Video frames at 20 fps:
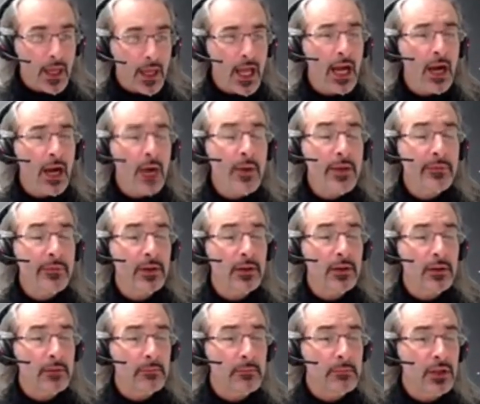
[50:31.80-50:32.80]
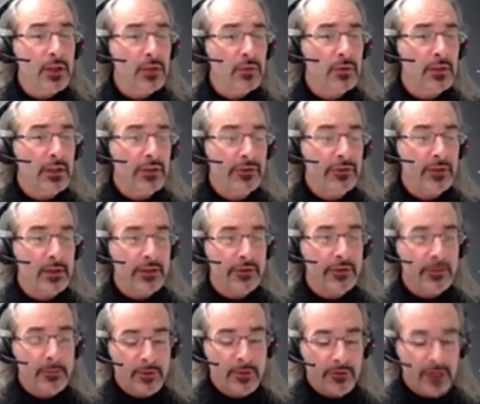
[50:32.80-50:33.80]
However, mu is a,
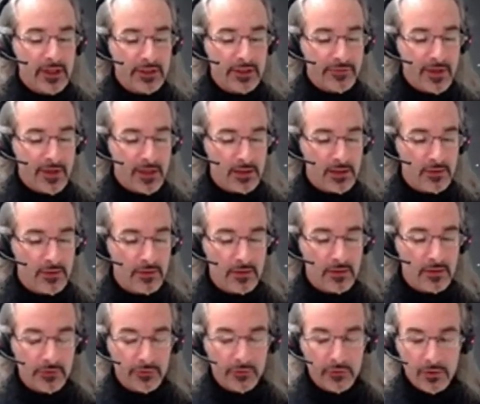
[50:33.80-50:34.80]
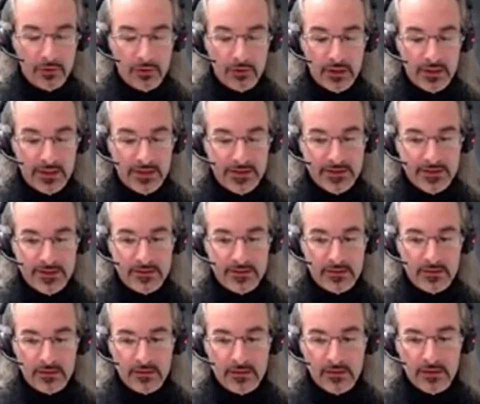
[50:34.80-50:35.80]
is a precise value. So it's
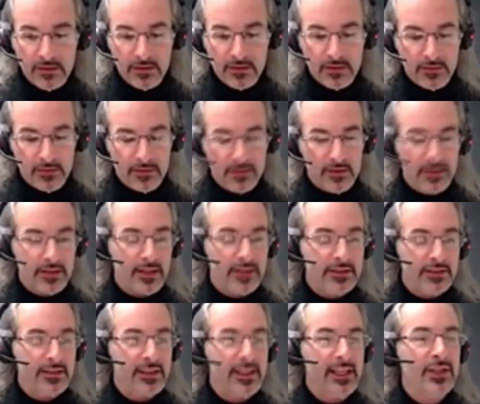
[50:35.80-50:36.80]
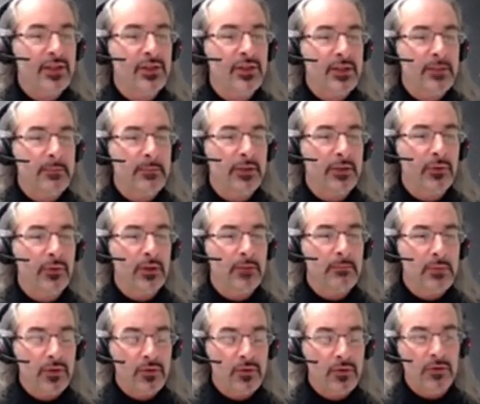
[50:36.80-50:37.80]
uh, the relationship
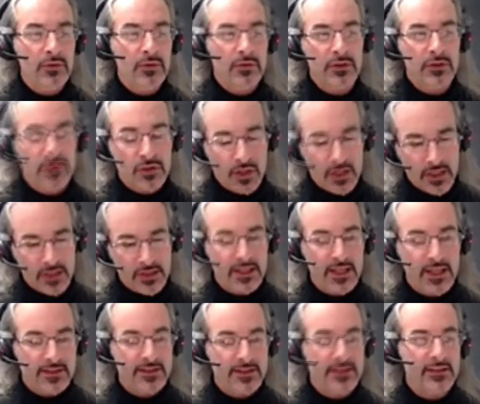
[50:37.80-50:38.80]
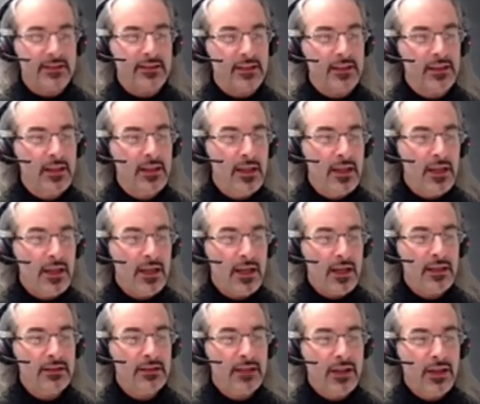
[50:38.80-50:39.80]
between mu, the charge density,
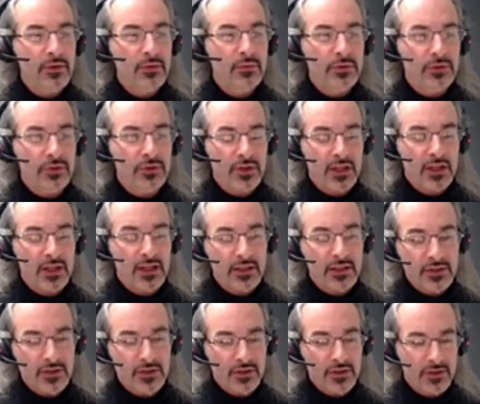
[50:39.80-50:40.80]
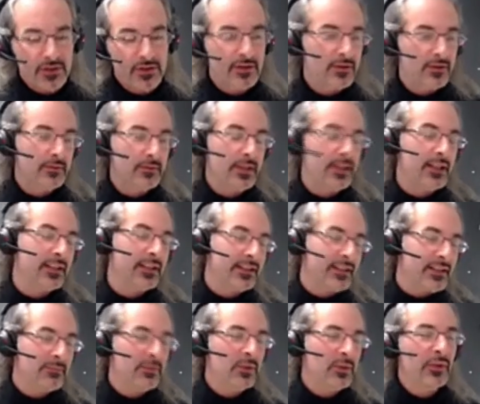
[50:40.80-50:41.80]
and q, the charge. Well,
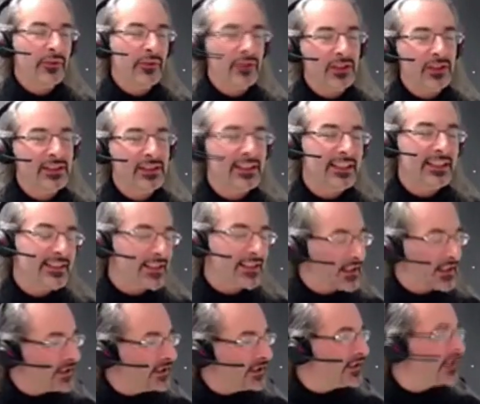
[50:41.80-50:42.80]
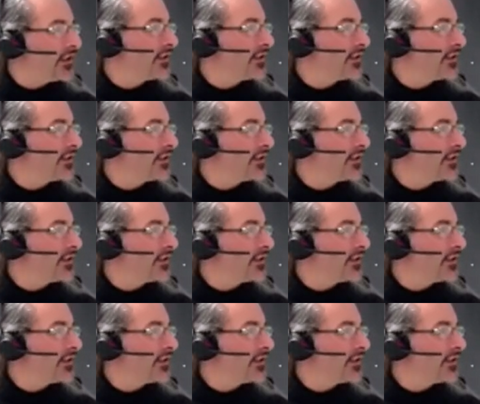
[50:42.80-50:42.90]
mu is not exactly